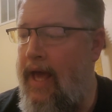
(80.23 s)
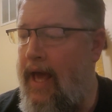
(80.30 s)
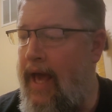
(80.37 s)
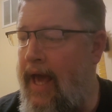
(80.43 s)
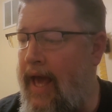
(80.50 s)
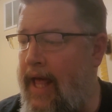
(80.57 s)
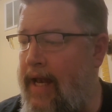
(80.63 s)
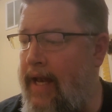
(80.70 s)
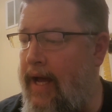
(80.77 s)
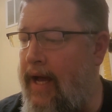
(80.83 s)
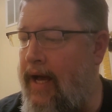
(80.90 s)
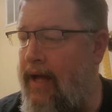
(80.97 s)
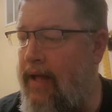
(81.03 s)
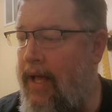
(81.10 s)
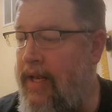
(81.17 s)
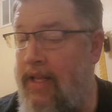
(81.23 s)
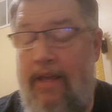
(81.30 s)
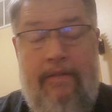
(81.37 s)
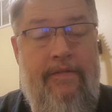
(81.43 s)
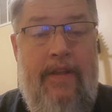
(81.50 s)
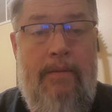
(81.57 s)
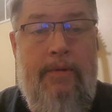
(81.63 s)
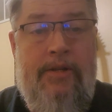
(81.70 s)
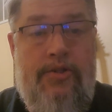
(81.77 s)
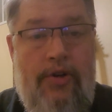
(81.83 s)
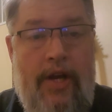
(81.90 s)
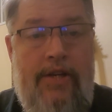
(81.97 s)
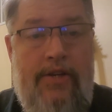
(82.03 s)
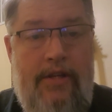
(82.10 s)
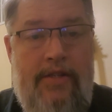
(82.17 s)
and give
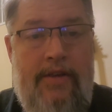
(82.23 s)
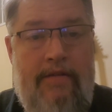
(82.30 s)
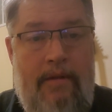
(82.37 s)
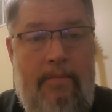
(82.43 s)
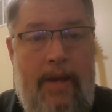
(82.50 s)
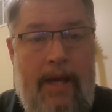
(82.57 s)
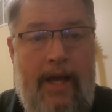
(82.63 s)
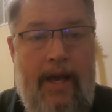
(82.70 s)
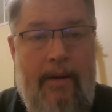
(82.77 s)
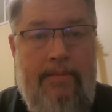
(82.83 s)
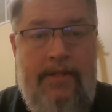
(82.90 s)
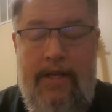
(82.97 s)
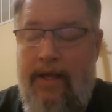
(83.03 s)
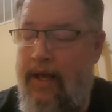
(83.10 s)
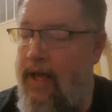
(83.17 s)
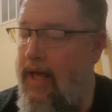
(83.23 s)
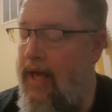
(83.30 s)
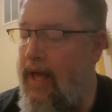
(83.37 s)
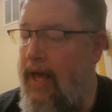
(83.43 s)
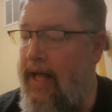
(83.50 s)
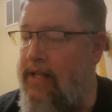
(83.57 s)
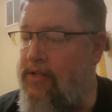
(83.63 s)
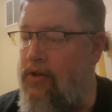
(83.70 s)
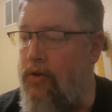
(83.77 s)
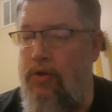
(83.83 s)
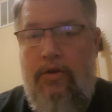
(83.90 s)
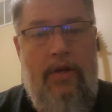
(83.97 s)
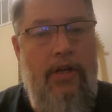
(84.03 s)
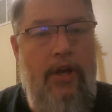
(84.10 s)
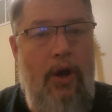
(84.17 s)
demonstrations of the pickups. And so
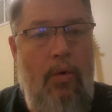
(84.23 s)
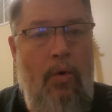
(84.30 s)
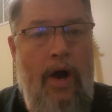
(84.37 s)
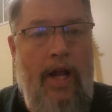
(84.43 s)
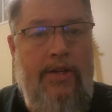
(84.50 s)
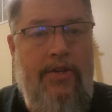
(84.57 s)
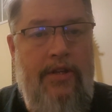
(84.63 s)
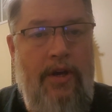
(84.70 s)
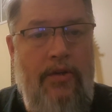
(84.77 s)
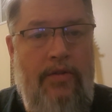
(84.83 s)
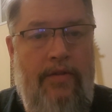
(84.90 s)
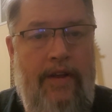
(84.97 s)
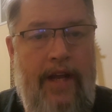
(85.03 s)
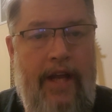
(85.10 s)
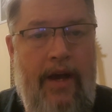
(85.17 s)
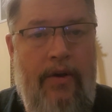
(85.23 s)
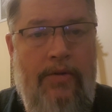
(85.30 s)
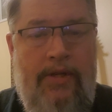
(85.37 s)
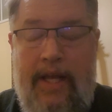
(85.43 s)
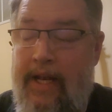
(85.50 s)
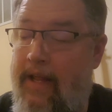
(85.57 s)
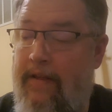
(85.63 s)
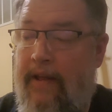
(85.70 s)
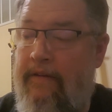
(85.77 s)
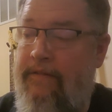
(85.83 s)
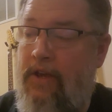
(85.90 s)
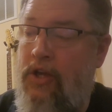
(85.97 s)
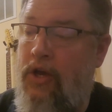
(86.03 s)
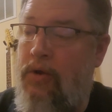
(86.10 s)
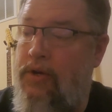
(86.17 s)
you can go watch those videos. And
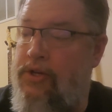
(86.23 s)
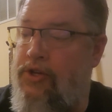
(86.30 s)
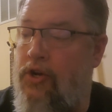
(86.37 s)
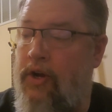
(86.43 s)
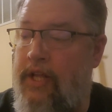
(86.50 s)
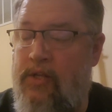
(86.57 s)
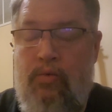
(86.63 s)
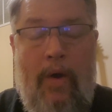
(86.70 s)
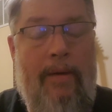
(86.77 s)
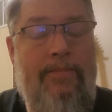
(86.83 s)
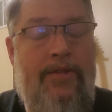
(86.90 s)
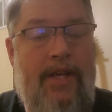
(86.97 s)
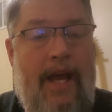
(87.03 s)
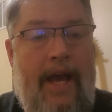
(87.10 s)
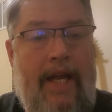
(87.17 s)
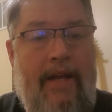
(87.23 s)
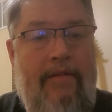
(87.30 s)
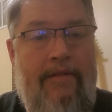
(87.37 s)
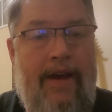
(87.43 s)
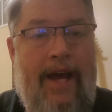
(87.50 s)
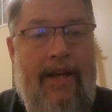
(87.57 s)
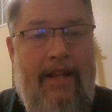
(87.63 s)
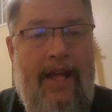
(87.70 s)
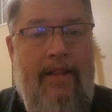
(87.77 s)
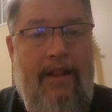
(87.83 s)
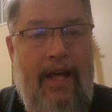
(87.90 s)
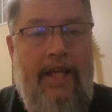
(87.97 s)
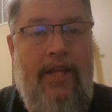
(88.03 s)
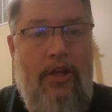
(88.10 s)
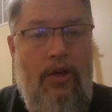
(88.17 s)
if you go to Journey's website, in fact, they
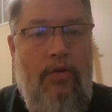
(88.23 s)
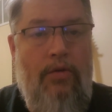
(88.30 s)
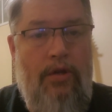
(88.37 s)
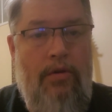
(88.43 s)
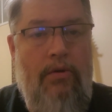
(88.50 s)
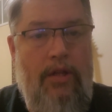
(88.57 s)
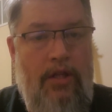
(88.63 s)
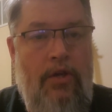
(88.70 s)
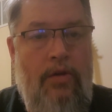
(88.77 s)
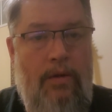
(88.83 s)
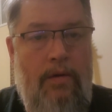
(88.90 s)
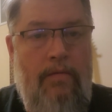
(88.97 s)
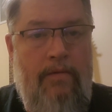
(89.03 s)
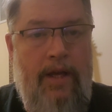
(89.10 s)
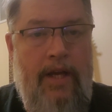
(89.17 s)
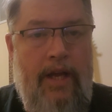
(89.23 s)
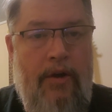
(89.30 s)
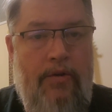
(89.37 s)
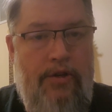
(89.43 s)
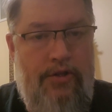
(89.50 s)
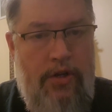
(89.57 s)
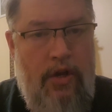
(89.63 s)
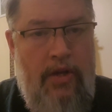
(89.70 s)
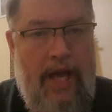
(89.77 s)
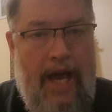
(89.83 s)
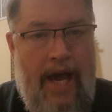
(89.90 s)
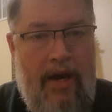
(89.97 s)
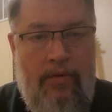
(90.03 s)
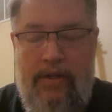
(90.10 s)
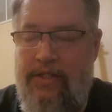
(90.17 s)
link you to a YouTube video to show you
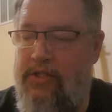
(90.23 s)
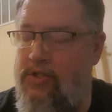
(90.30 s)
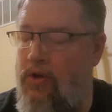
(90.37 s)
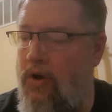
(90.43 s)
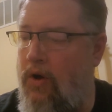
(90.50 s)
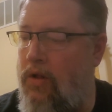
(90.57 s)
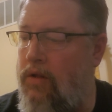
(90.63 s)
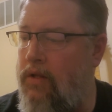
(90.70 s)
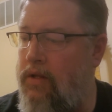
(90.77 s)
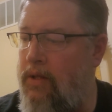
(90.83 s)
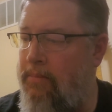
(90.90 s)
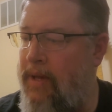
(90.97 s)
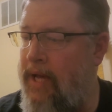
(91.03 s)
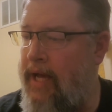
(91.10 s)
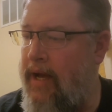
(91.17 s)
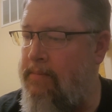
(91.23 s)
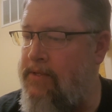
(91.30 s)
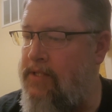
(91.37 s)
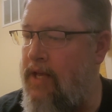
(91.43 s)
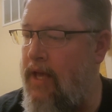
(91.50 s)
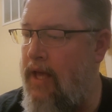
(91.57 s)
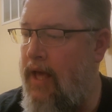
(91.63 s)
how to install the pickups.